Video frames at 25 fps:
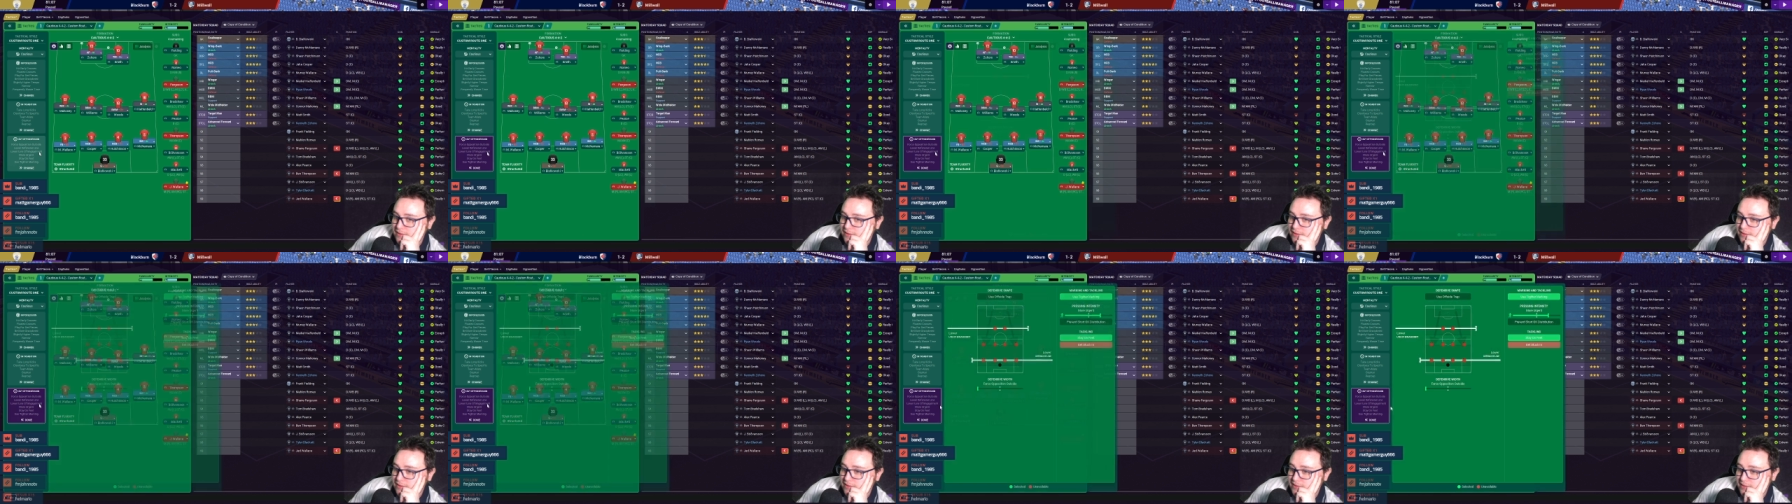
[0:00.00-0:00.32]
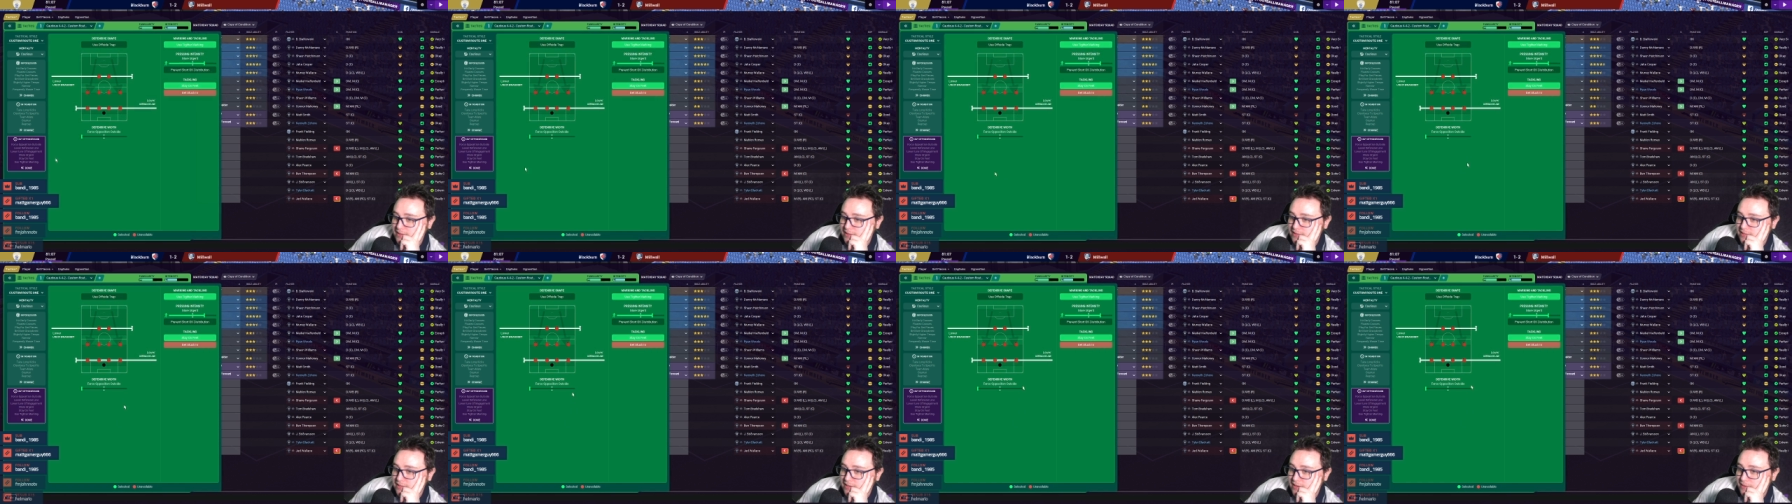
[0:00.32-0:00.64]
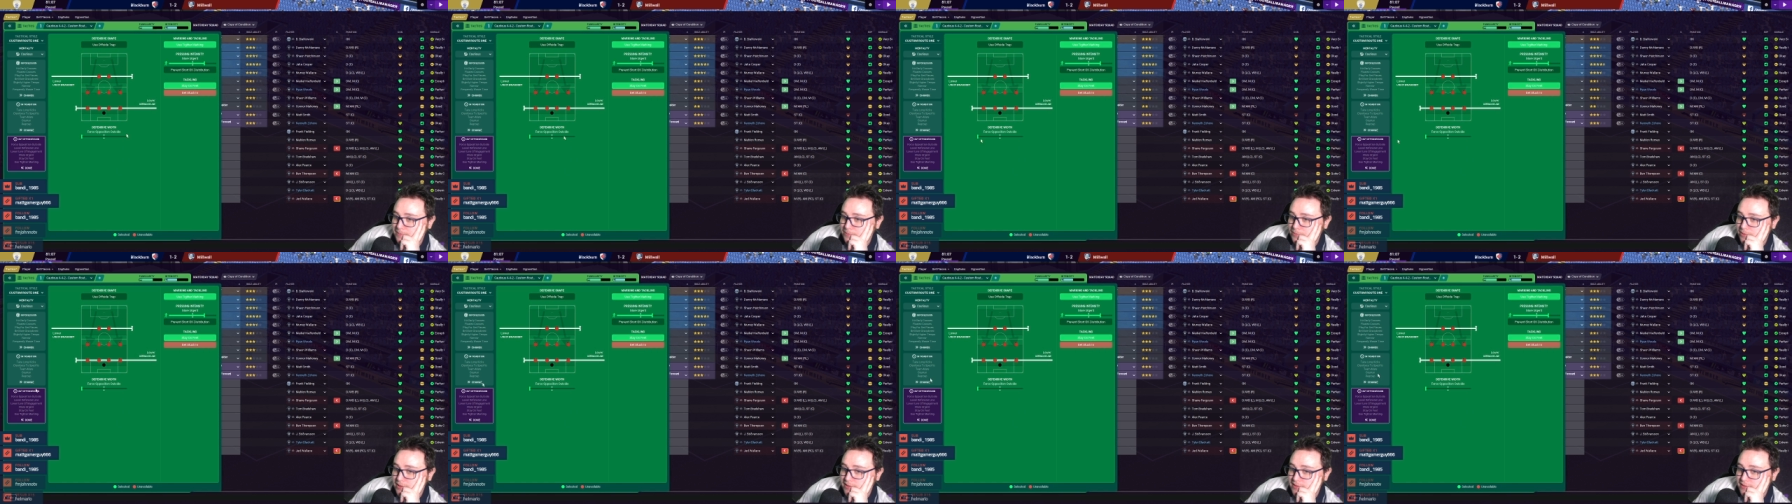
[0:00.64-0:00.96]
All right,
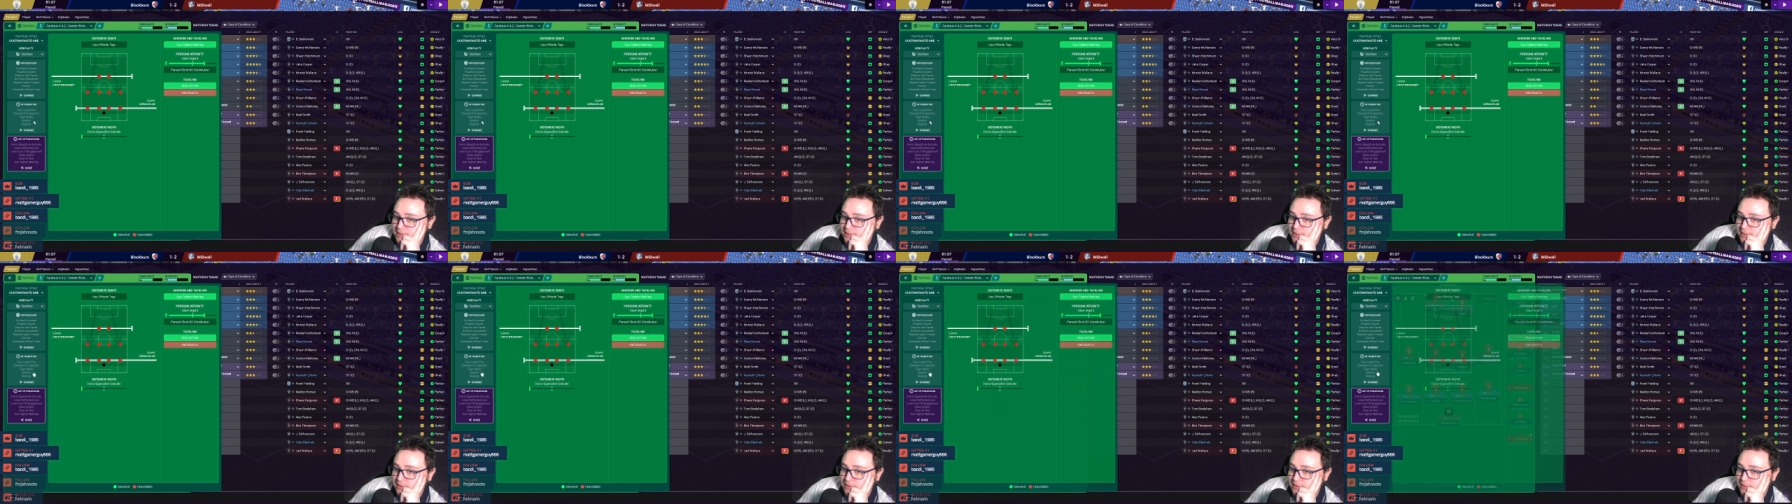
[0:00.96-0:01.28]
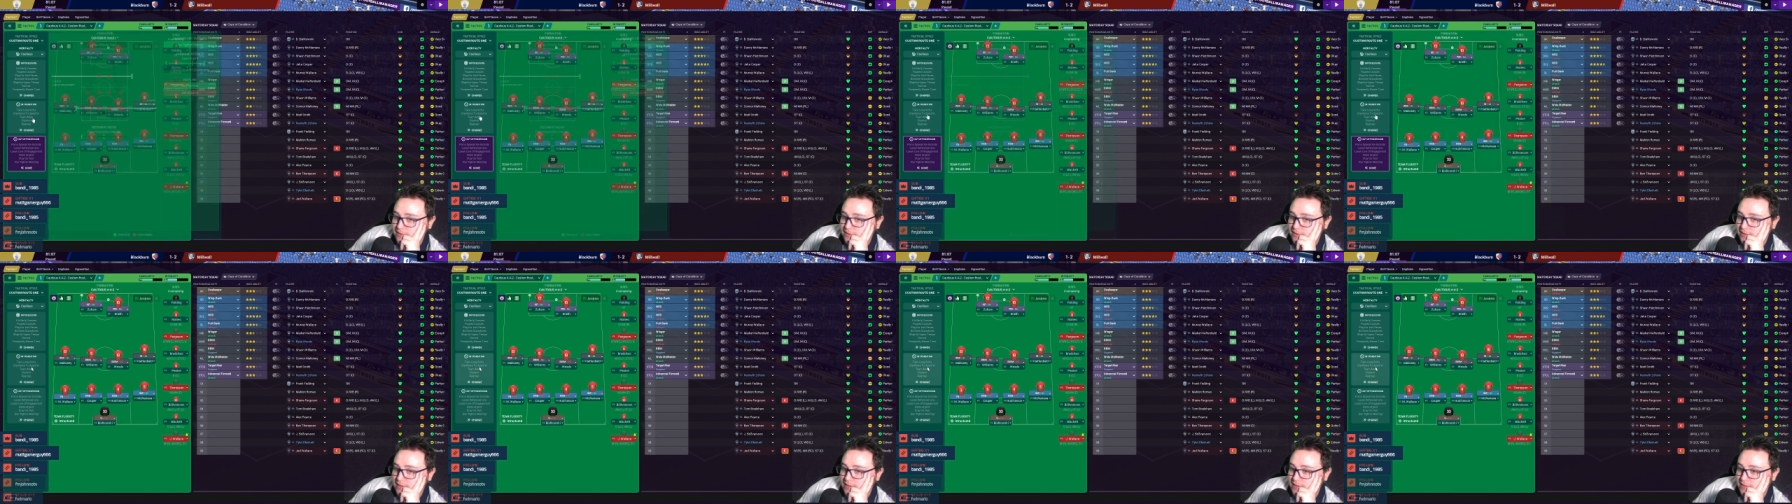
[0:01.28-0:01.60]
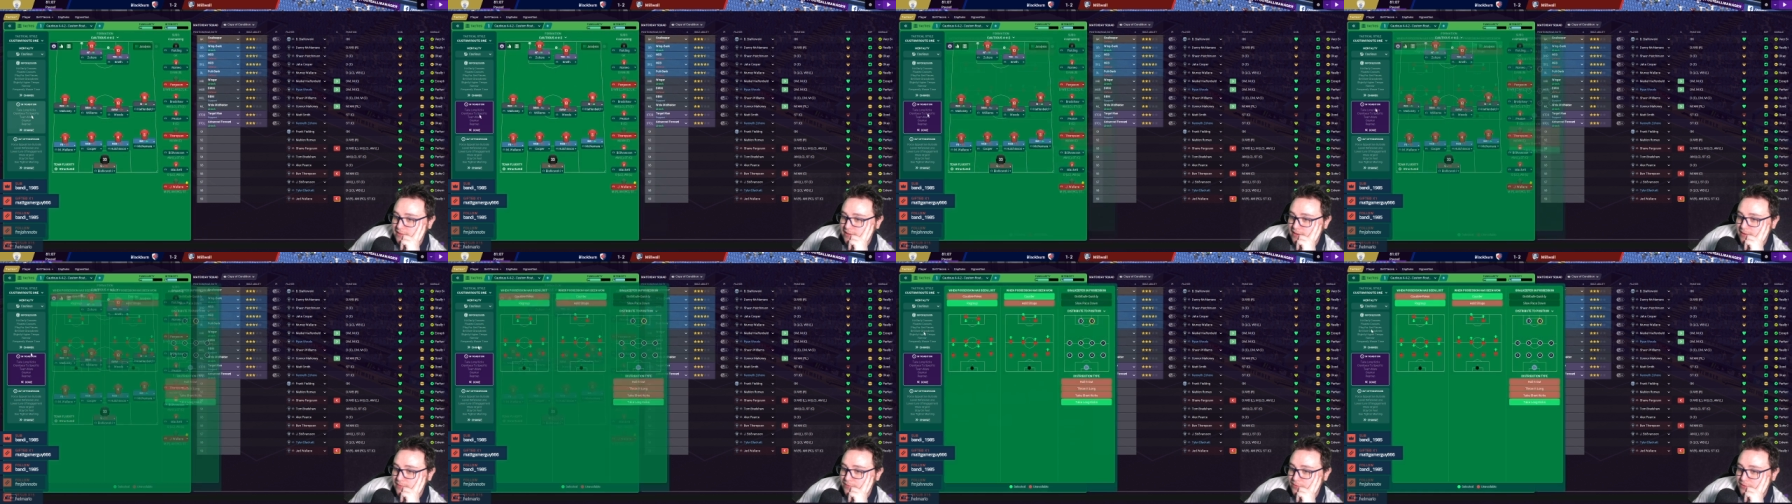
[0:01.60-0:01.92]
time waste. It's
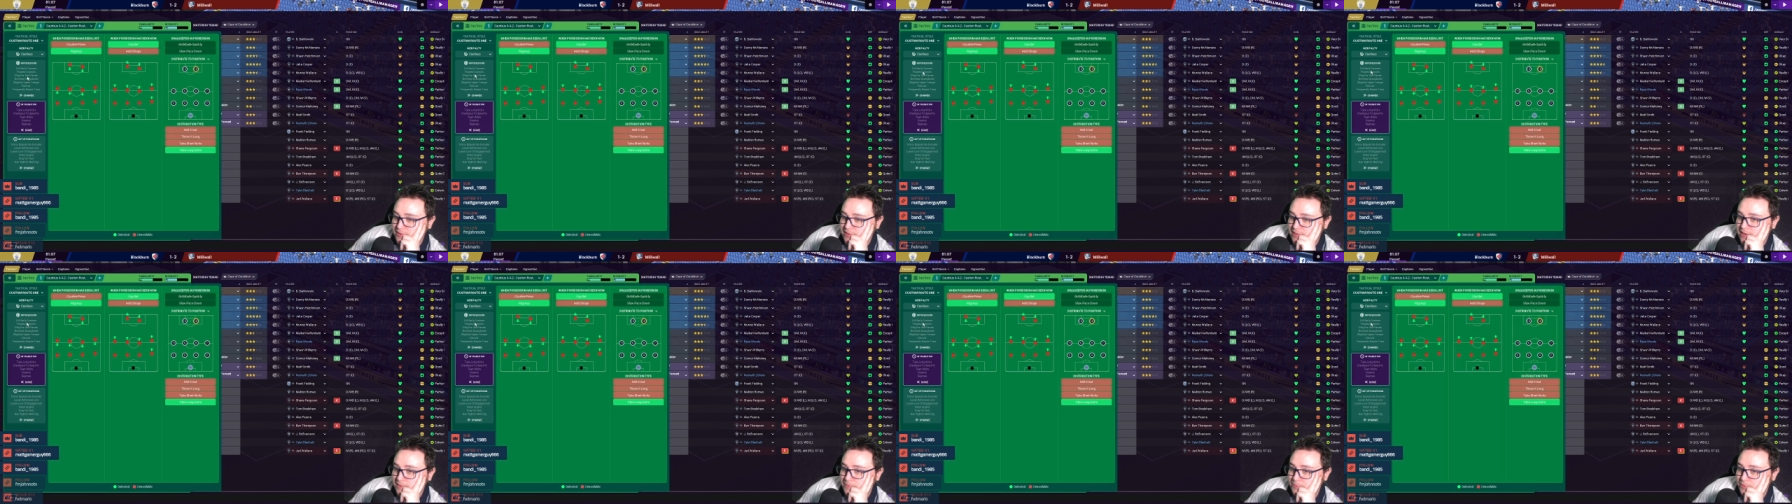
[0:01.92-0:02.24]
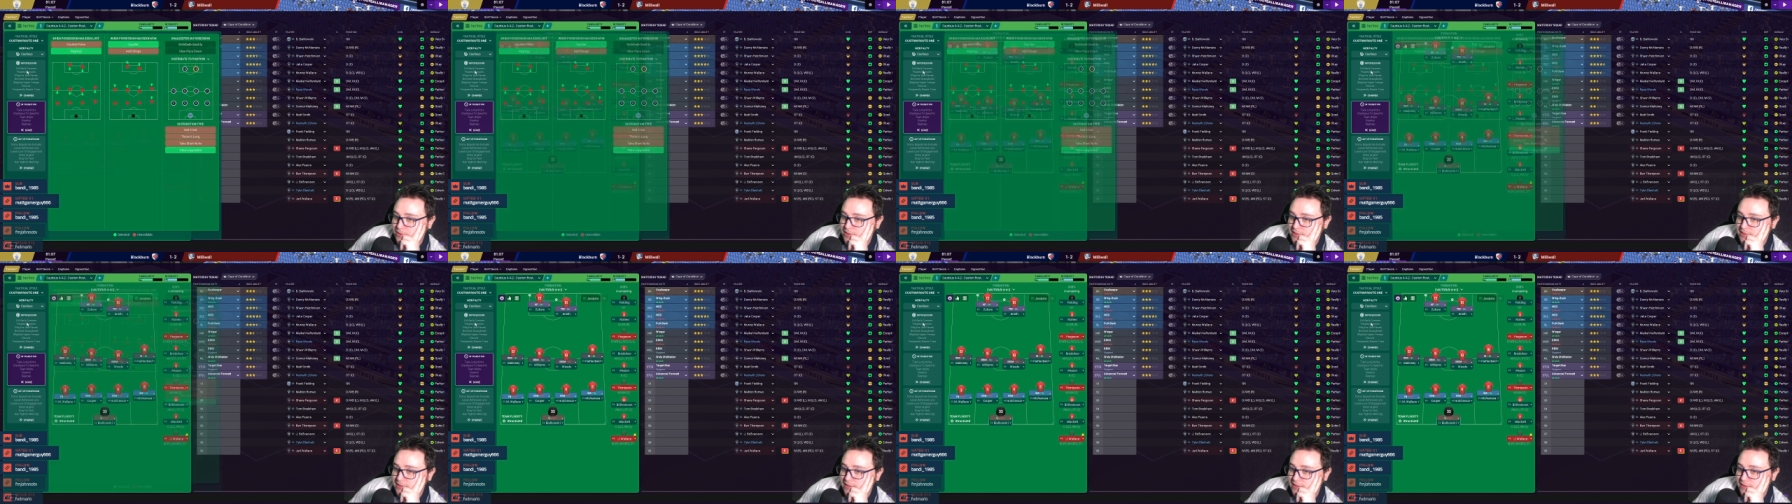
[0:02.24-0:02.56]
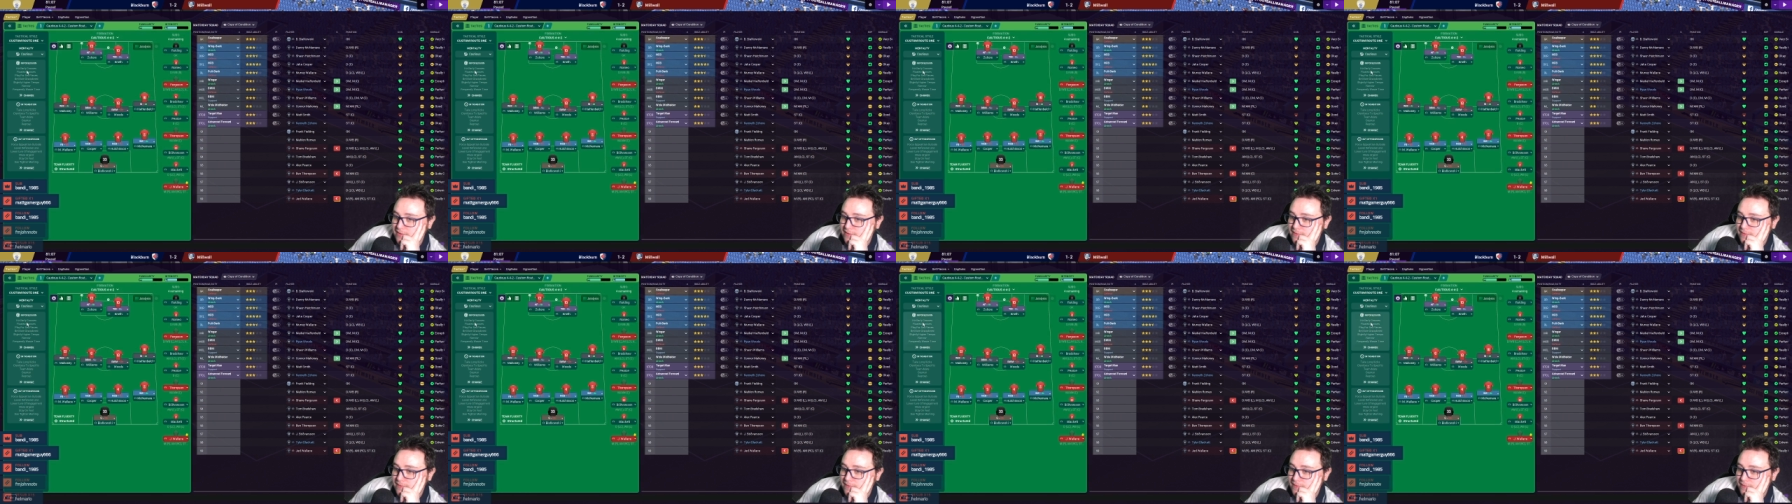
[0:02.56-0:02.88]
time for time
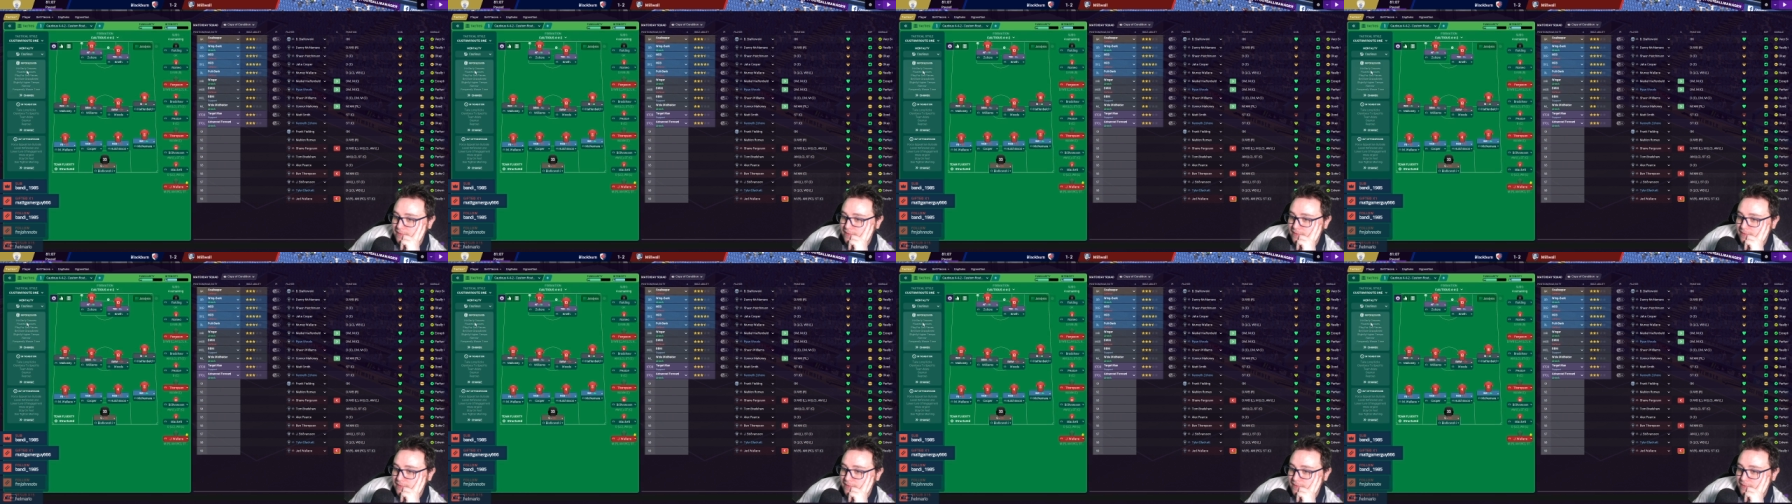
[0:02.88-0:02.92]
wasting.